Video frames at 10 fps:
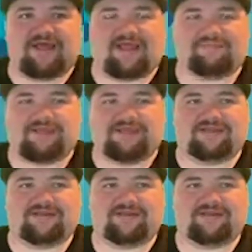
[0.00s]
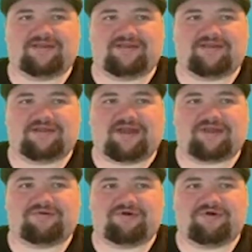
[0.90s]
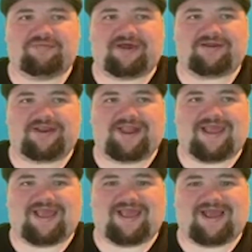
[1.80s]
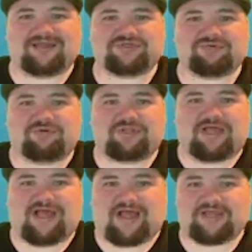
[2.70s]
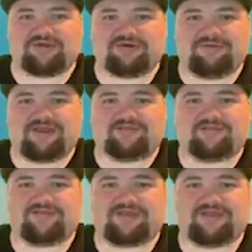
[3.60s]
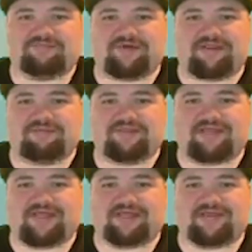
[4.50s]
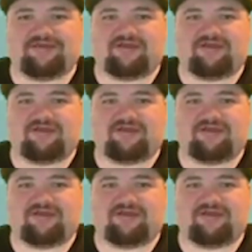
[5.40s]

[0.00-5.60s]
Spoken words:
I mean, I don't know about an actual Iron Man skin, but I mean like